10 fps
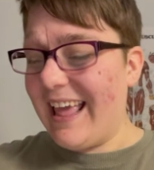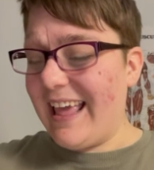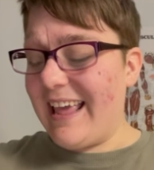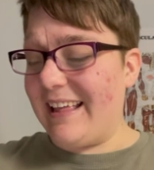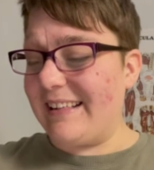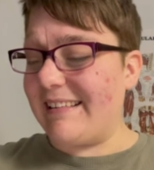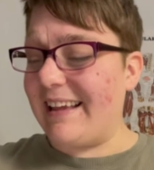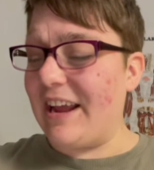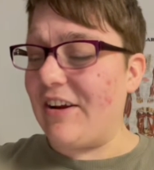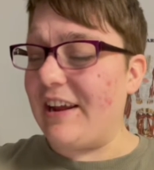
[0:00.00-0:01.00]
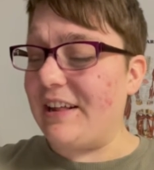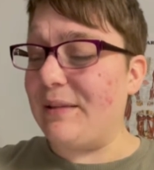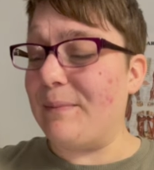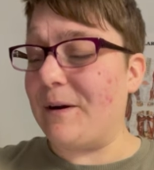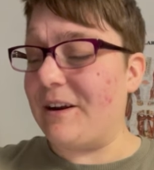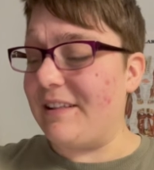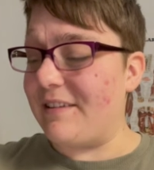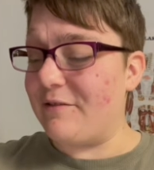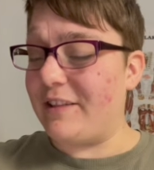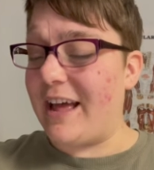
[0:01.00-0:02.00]
is carrying the burdens
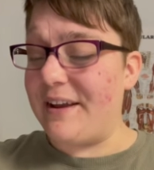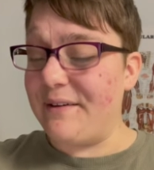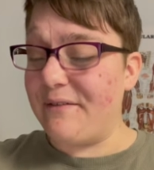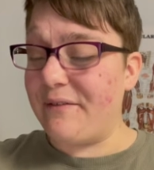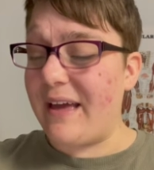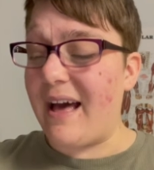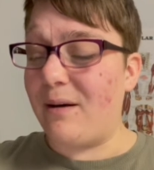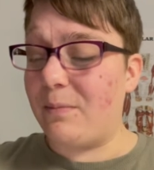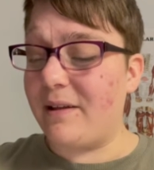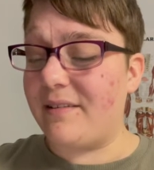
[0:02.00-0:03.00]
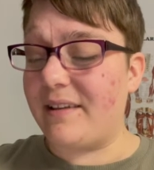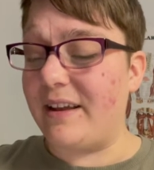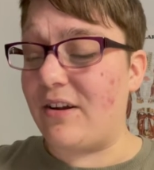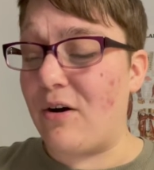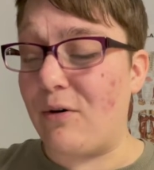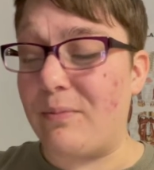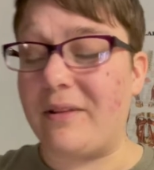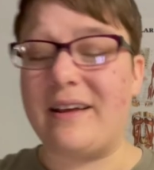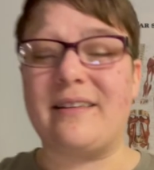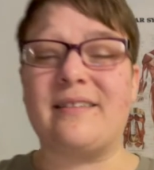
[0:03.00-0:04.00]
of life, helpless and
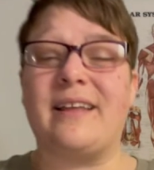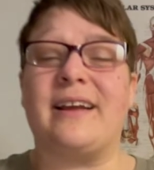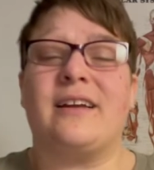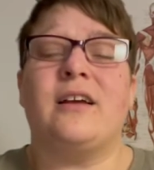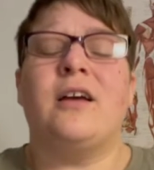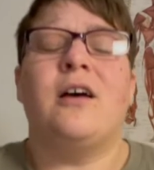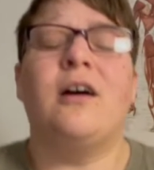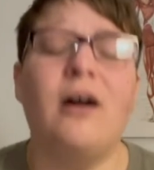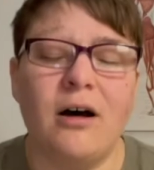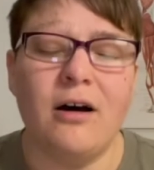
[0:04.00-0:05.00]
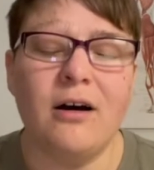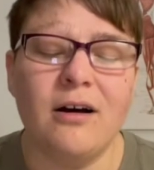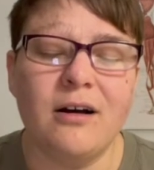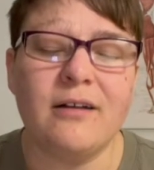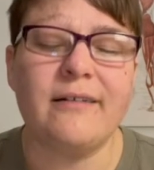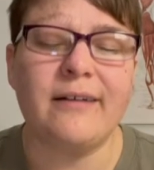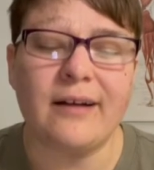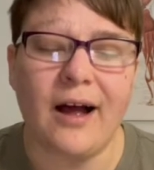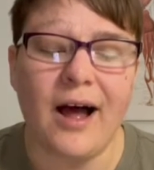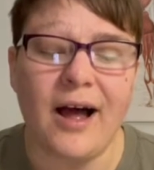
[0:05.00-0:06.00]
hopeless. Like, oh,
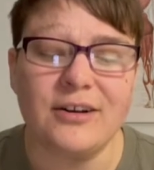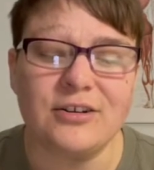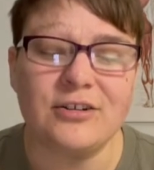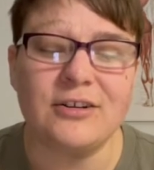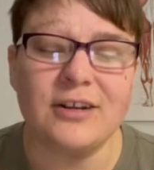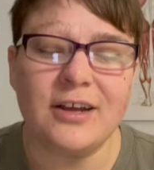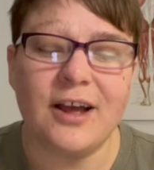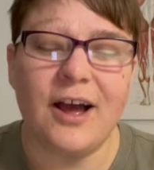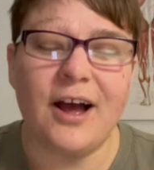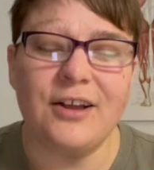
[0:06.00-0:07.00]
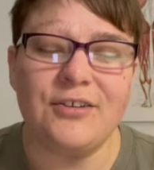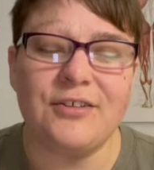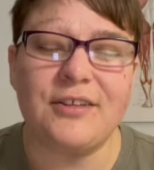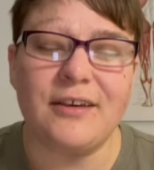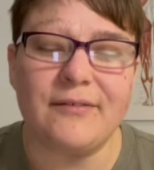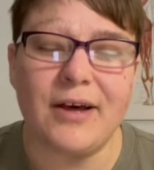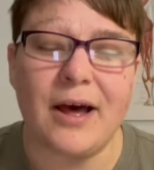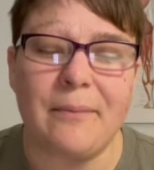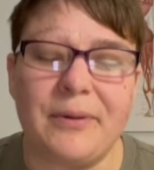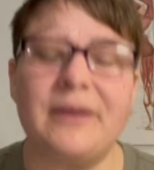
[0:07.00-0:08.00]
gosh, I just give
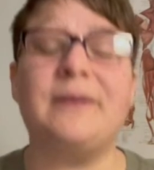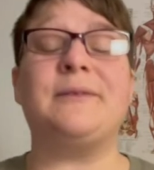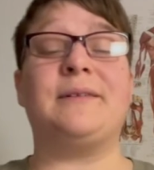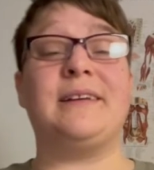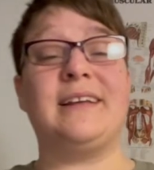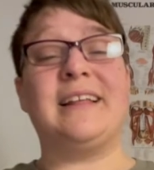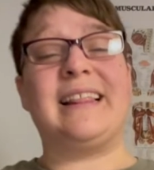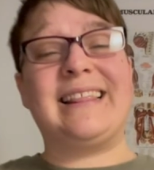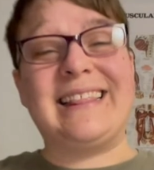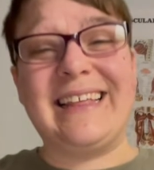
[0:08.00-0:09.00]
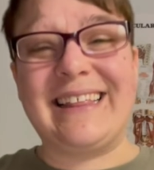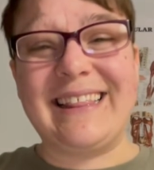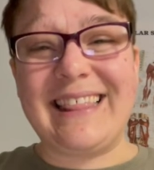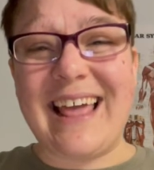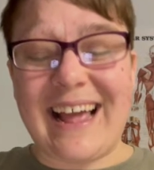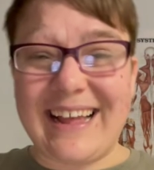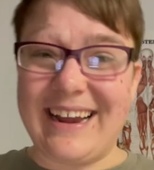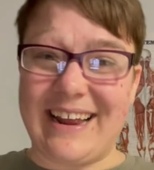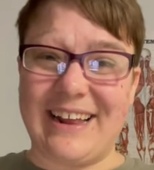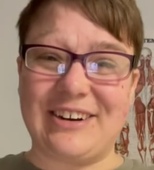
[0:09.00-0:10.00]
up. That kind
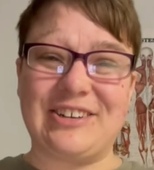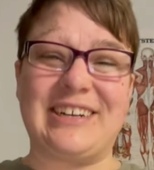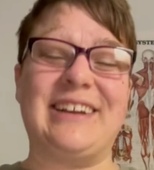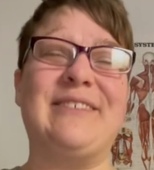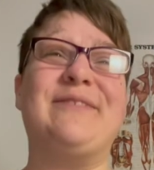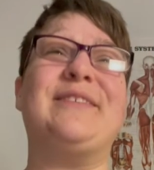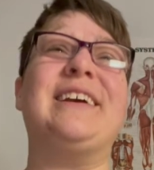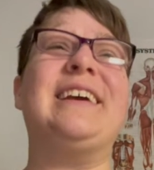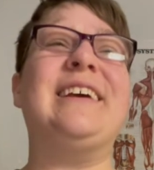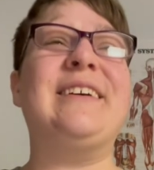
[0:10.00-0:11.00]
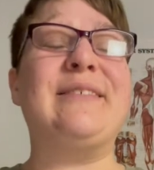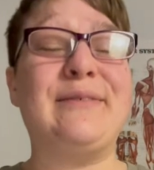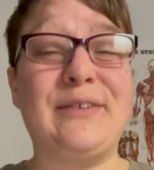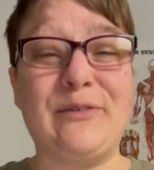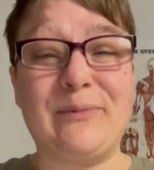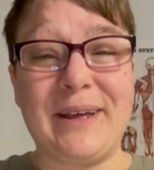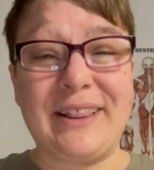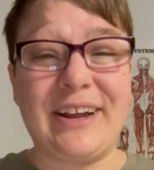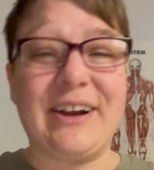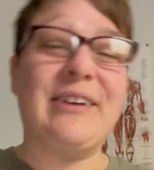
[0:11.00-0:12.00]
of energy. If you've been
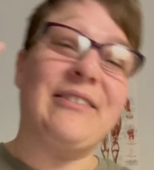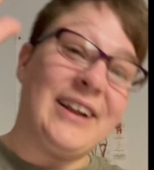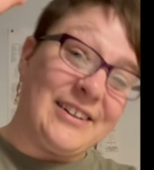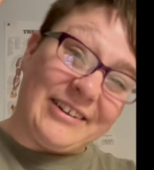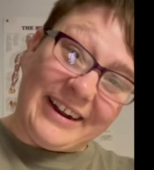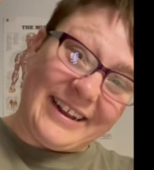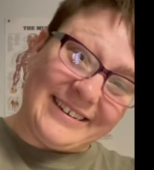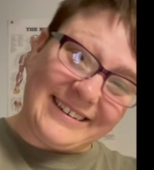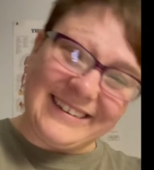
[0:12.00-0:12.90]
there, raise your hand.